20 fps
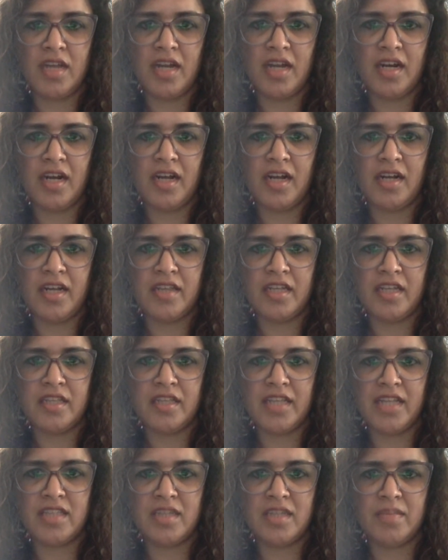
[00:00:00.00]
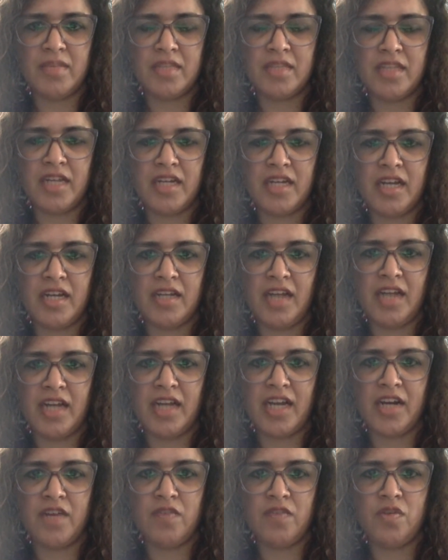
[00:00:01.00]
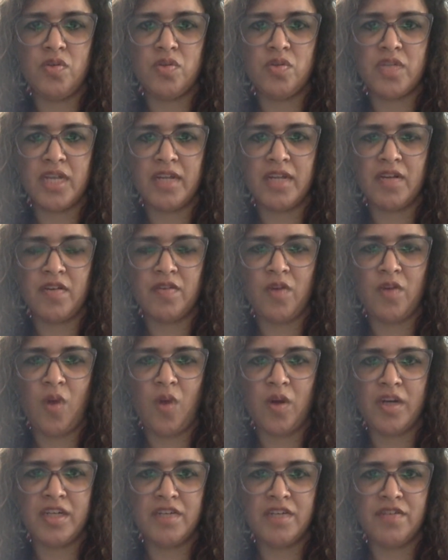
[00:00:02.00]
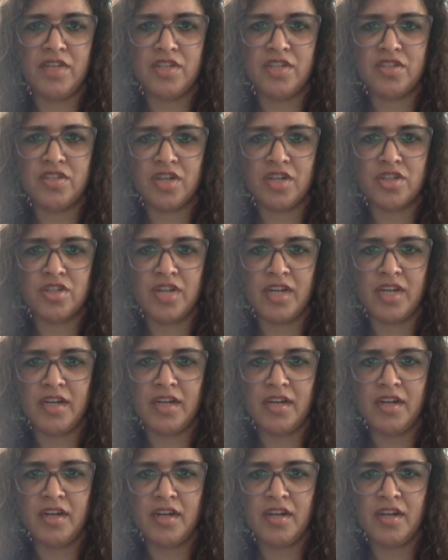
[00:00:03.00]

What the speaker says: And I think that's something that I kind of use, kind of cognitive restructuring,